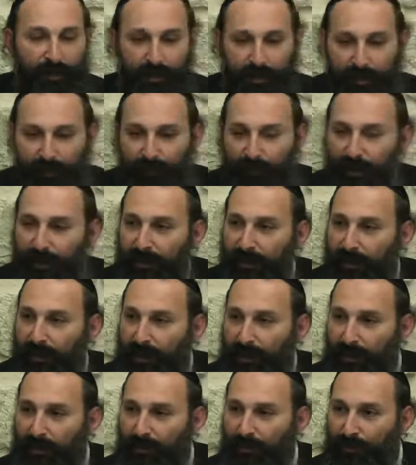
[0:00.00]
Is when
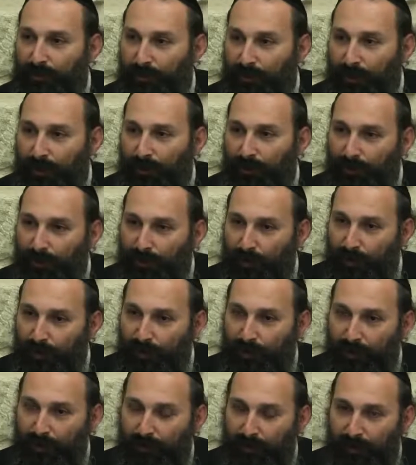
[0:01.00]
you know you're
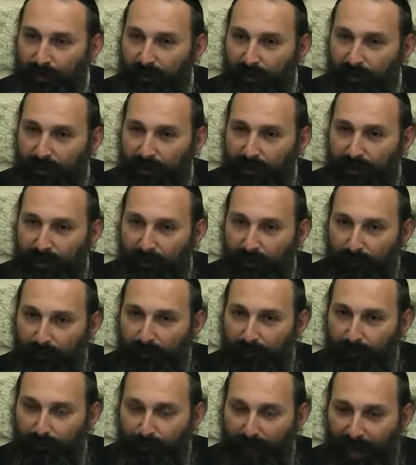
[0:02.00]
going in
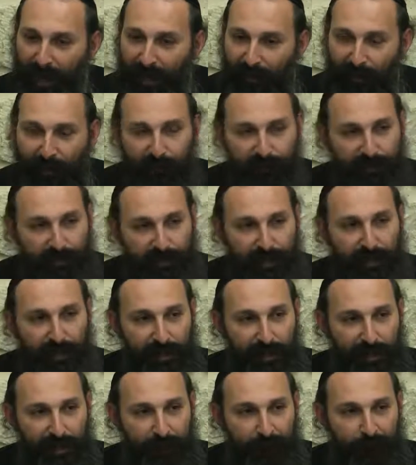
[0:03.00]
a path of a
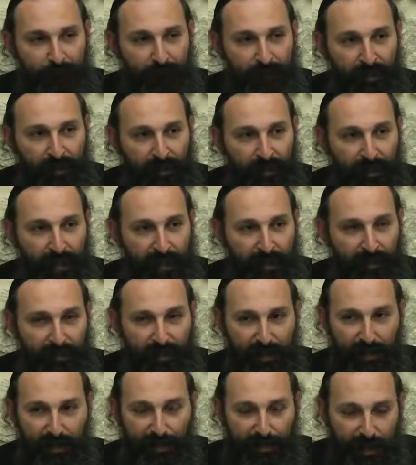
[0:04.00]
sin. And
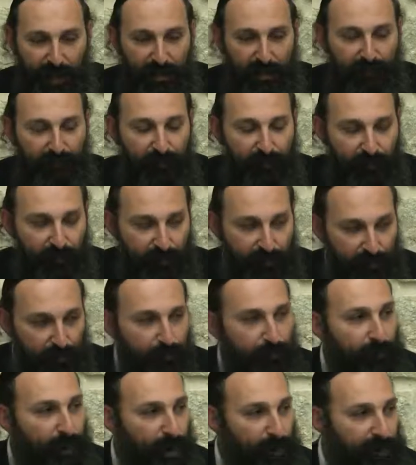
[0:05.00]
the excitement is
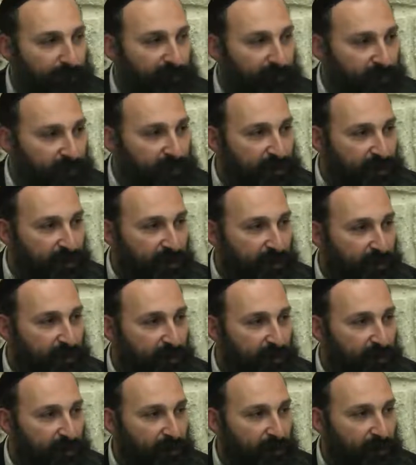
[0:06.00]
too much for the
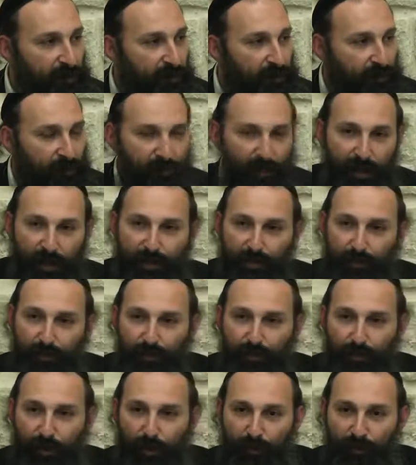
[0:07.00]
sin. That
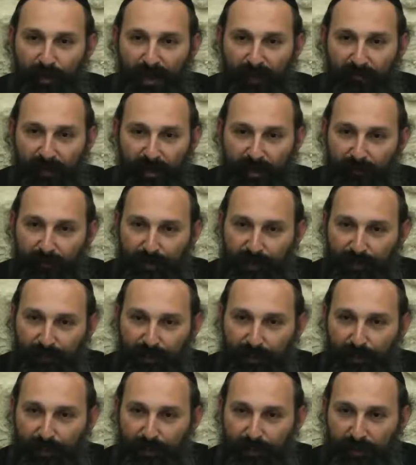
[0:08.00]
you don't have any
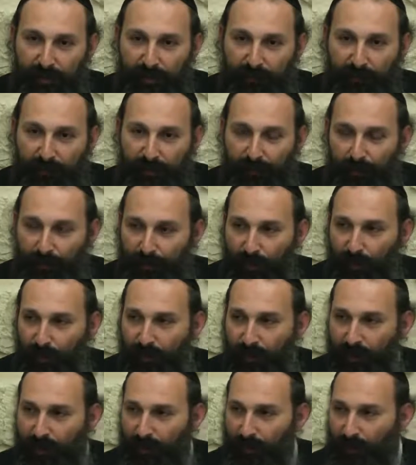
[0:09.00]
restrictions. I mean, we're
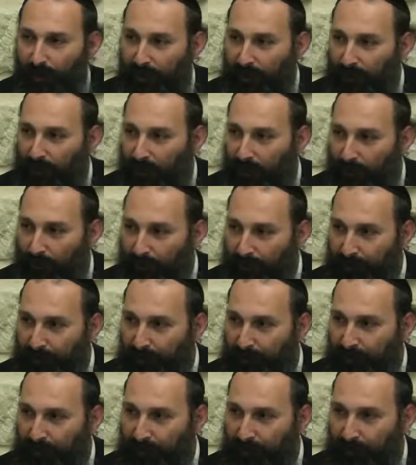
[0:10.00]
talking here about we are
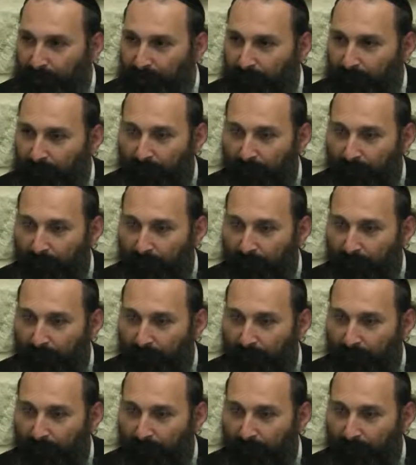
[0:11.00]
observant people.